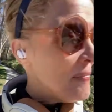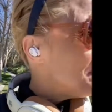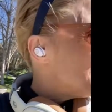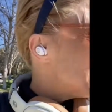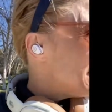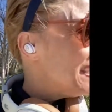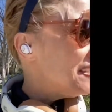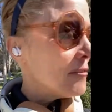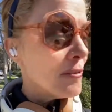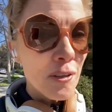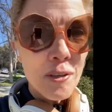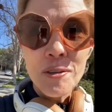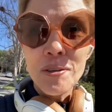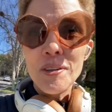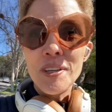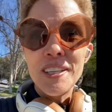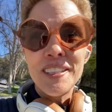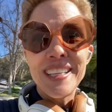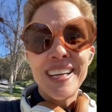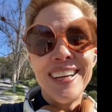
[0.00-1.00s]
and
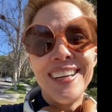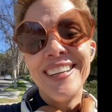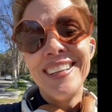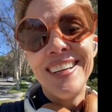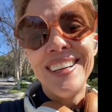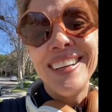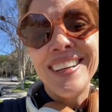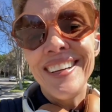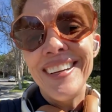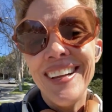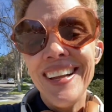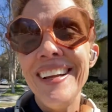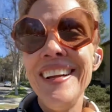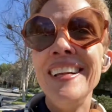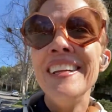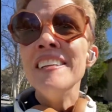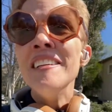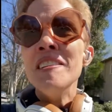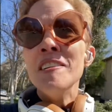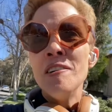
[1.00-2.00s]
record
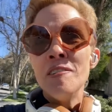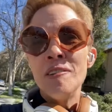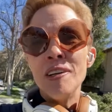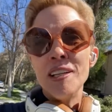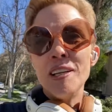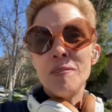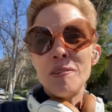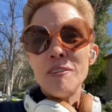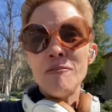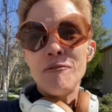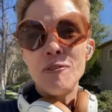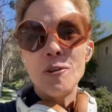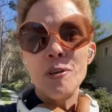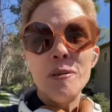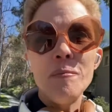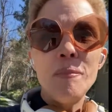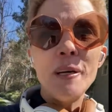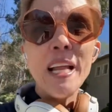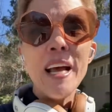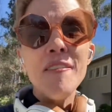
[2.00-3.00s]
while I went forward.
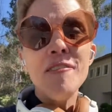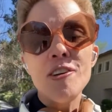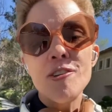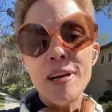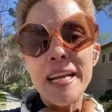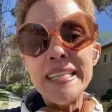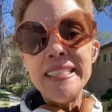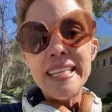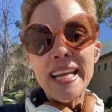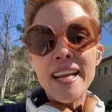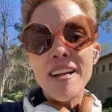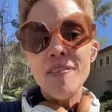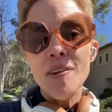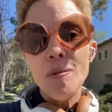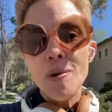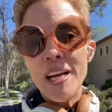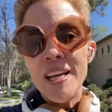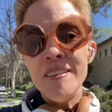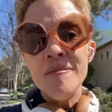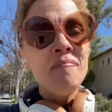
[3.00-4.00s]
But have a great day,
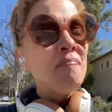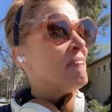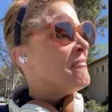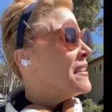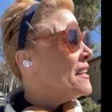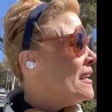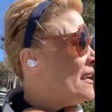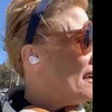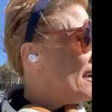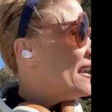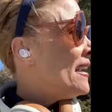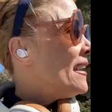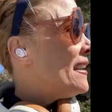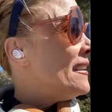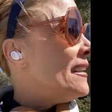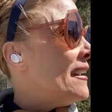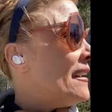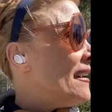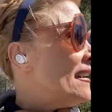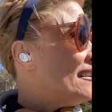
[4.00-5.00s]
everyone. And
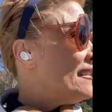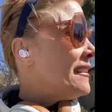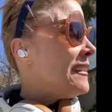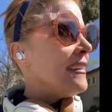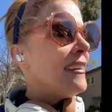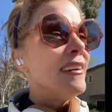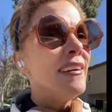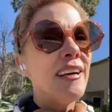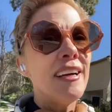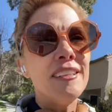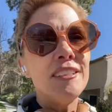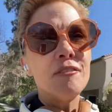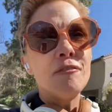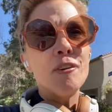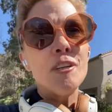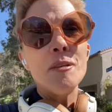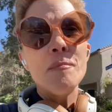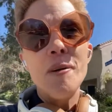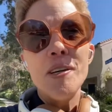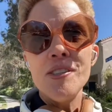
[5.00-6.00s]
I look forward
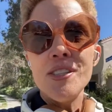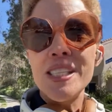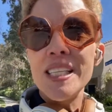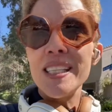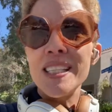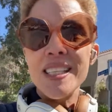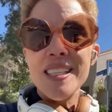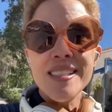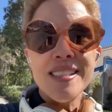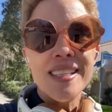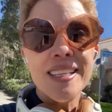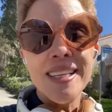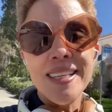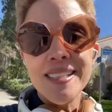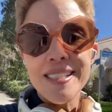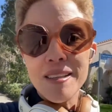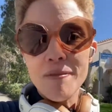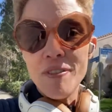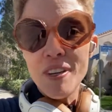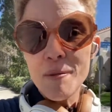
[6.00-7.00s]
to posting this and getting
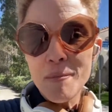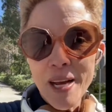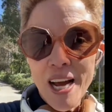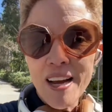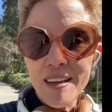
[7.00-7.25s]
some feedback,